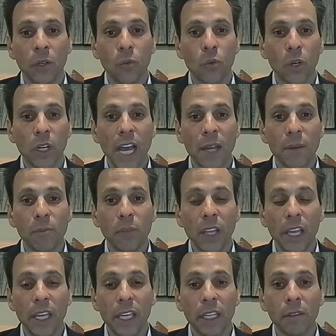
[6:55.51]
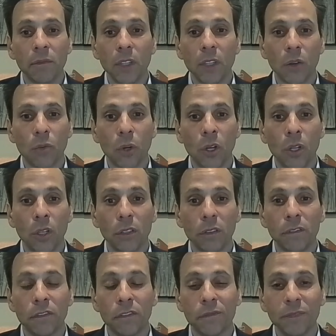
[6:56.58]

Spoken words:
We're not playing a role of,